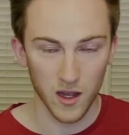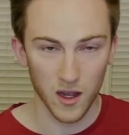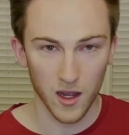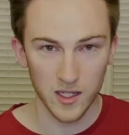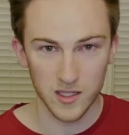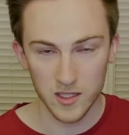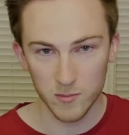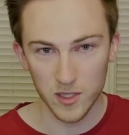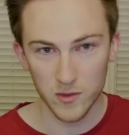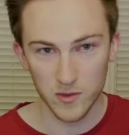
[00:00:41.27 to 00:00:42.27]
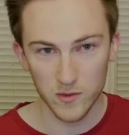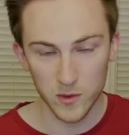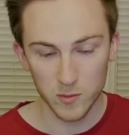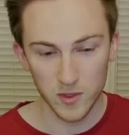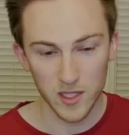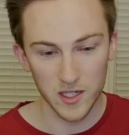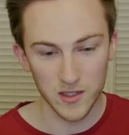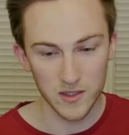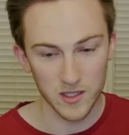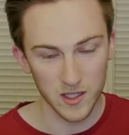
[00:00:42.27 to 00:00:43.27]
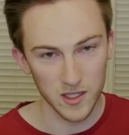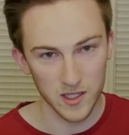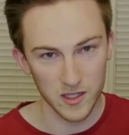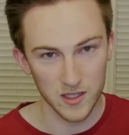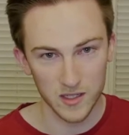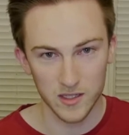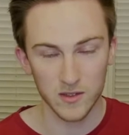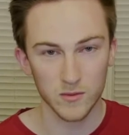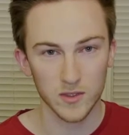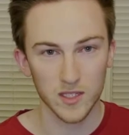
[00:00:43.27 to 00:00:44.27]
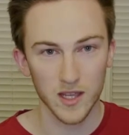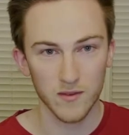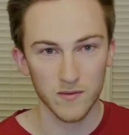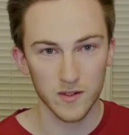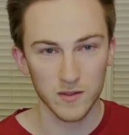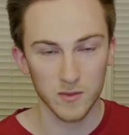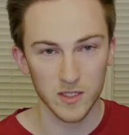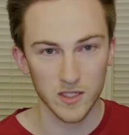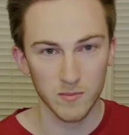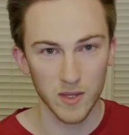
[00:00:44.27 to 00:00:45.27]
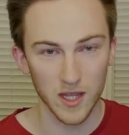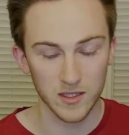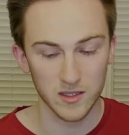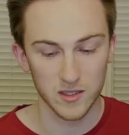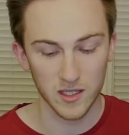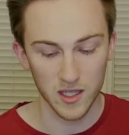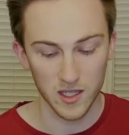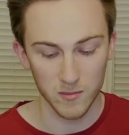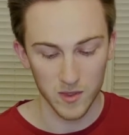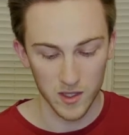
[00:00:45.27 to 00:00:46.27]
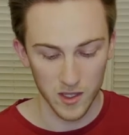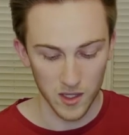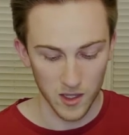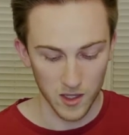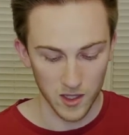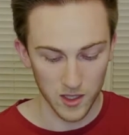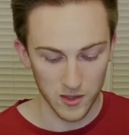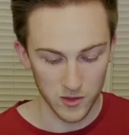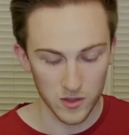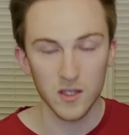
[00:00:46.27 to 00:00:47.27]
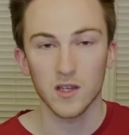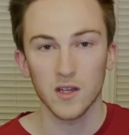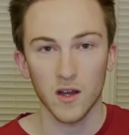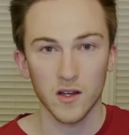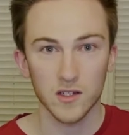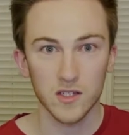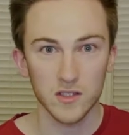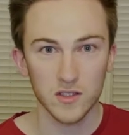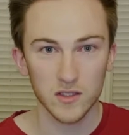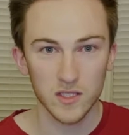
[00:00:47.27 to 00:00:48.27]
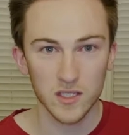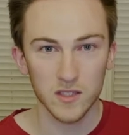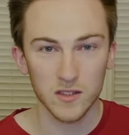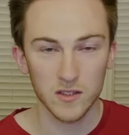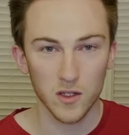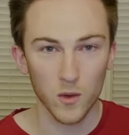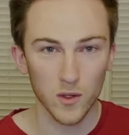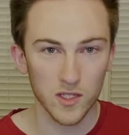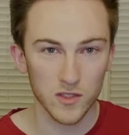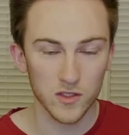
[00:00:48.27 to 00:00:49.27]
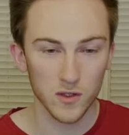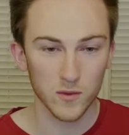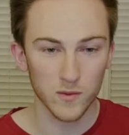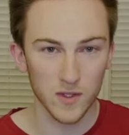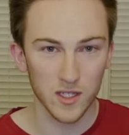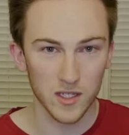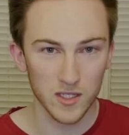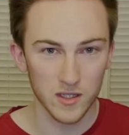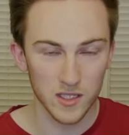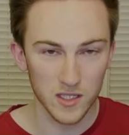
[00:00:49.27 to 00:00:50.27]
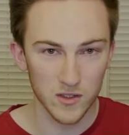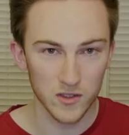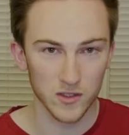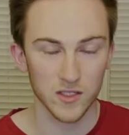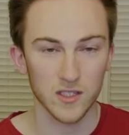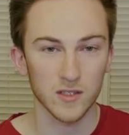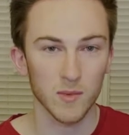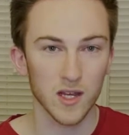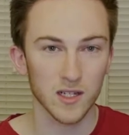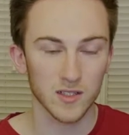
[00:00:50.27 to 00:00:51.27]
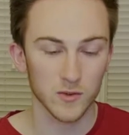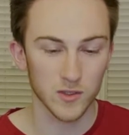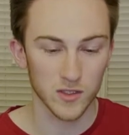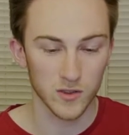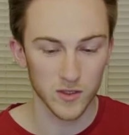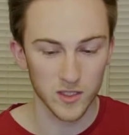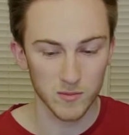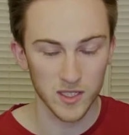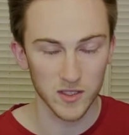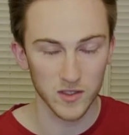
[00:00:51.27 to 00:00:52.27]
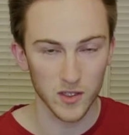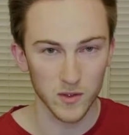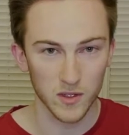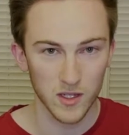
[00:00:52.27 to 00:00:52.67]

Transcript: I tend to play with fewer players, and it didn't really have very much impact on the game. And additionally, the coins don't fit in the insert in the box, which annoys me. So